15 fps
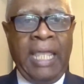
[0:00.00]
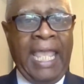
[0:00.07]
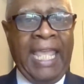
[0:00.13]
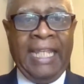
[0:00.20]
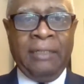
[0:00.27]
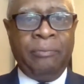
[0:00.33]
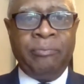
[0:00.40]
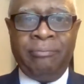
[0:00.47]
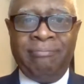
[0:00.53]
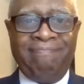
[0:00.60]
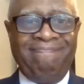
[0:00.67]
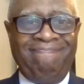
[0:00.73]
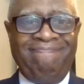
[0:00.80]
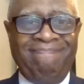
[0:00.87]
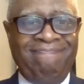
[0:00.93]
And
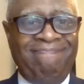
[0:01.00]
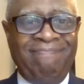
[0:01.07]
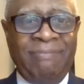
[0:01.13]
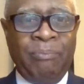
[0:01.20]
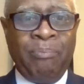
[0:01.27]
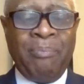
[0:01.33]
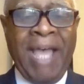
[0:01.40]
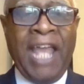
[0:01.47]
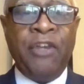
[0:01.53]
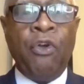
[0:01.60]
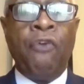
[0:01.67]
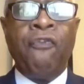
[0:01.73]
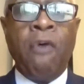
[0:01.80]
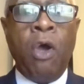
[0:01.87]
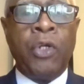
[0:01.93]
by
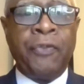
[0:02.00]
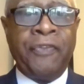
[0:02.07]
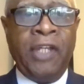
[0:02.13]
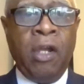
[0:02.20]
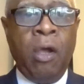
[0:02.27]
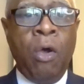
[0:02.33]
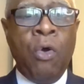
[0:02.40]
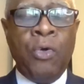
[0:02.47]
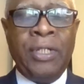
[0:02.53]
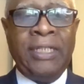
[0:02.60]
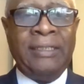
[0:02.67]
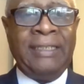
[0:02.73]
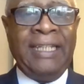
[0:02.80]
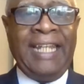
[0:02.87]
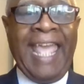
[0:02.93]
no fault of their
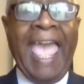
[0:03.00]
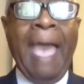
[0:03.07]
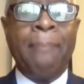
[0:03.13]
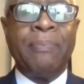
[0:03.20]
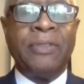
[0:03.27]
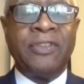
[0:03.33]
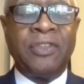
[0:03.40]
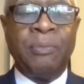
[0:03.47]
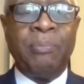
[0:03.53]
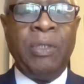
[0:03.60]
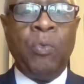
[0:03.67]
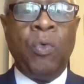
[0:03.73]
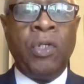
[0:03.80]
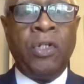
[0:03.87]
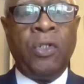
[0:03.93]
own, it happens to be
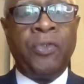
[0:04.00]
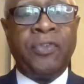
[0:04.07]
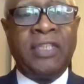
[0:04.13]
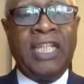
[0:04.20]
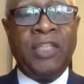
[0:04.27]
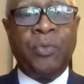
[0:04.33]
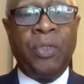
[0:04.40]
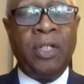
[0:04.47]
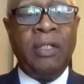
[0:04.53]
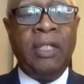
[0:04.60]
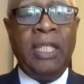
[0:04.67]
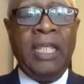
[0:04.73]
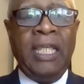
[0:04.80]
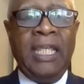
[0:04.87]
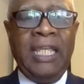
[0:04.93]
one of those things where
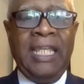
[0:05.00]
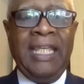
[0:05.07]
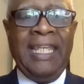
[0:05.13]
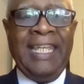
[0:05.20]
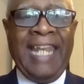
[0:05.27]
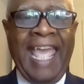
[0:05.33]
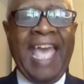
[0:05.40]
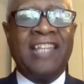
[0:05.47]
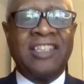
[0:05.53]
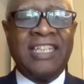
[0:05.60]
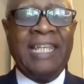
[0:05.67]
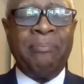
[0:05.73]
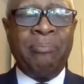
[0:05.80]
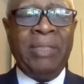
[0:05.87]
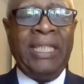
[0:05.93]
it has
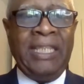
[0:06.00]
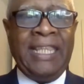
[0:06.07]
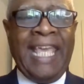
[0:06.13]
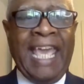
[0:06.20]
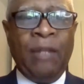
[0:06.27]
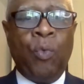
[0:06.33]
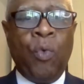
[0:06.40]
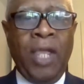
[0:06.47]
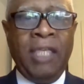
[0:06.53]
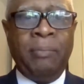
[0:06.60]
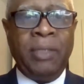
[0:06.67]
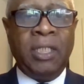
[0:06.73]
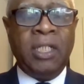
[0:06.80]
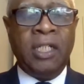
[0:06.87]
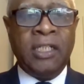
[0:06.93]
to be that way
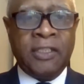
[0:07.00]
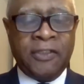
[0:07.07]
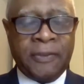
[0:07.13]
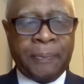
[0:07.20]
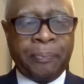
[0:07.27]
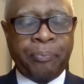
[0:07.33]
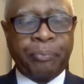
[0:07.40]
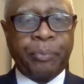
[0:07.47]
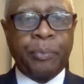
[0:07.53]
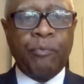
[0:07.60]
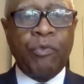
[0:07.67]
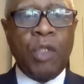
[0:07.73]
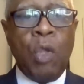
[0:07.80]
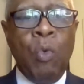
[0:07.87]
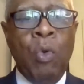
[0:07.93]
because
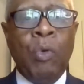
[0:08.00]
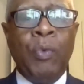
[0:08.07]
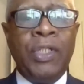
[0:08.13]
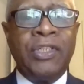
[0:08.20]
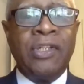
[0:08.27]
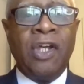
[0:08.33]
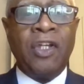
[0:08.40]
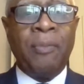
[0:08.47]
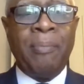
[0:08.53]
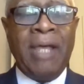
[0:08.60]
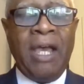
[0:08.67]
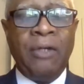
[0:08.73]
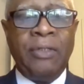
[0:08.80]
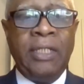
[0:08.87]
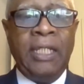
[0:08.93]
when we talk
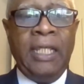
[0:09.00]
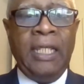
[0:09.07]
about